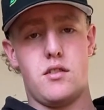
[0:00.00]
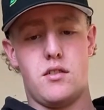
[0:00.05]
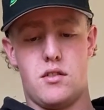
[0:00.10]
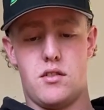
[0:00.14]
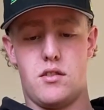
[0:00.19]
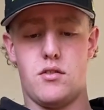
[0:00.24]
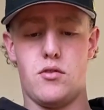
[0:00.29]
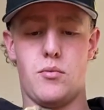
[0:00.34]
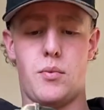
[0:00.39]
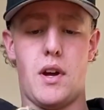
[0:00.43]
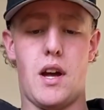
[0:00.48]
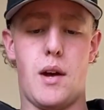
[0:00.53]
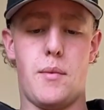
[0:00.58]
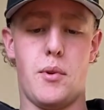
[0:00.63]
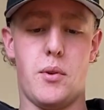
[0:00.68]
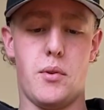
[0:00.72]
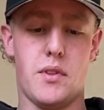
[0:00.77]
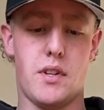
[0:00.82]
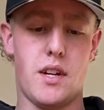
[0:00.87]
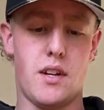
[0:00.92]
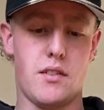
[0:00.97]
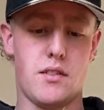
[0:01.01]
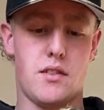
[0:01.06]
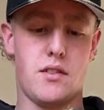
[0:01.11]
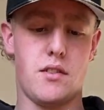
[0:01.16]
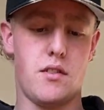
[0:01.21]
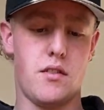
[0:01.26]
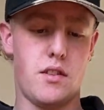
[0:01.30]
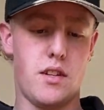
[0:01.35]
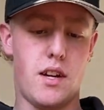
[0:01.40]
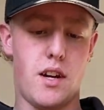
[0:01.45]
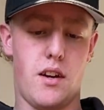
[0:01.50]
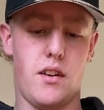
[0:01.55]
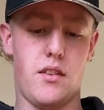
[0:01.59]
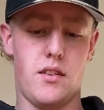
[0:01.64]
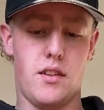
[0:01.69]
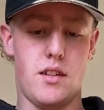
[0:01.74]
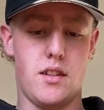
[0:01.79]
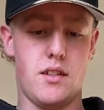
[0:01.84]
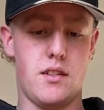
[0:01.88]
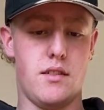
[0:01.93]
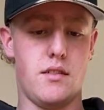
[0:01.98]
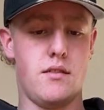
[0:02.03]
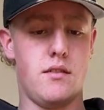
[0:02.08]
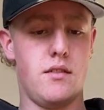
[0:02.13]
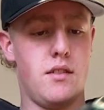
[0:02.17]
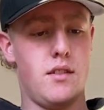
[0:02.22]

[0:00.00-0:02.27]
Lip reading: Super happy with how it's turned out, and